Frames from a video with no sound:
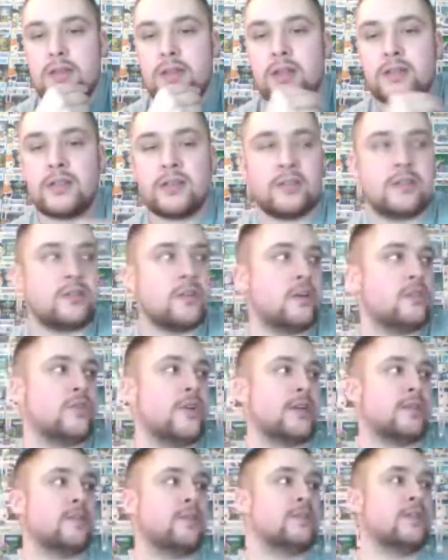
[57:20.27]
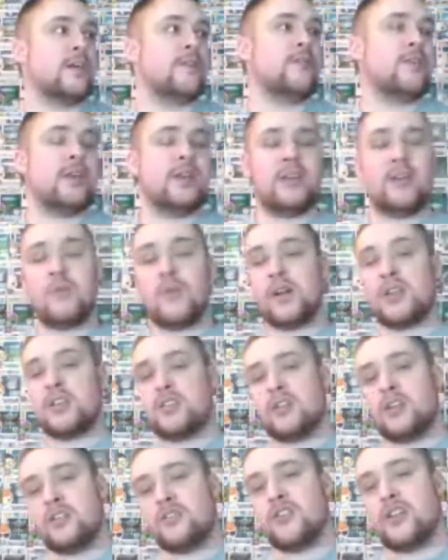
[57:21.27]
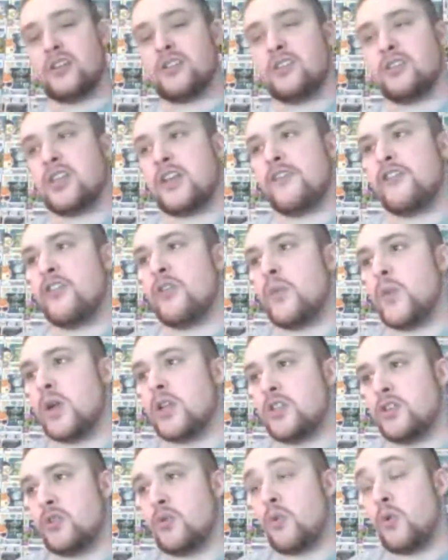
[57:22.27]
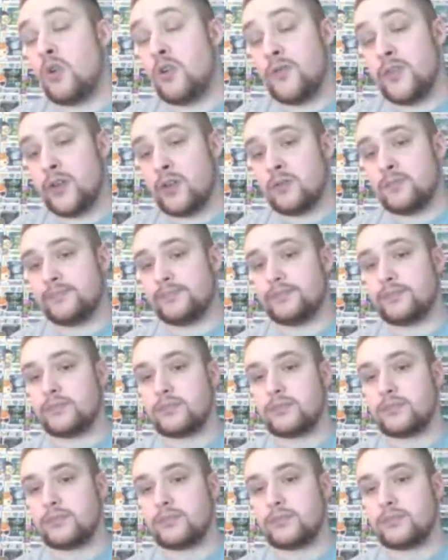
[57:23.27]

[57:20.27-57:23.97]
Thoughts on Star Trek Discovery? I didn't watch Star Trek Discovery. I watched The Orville.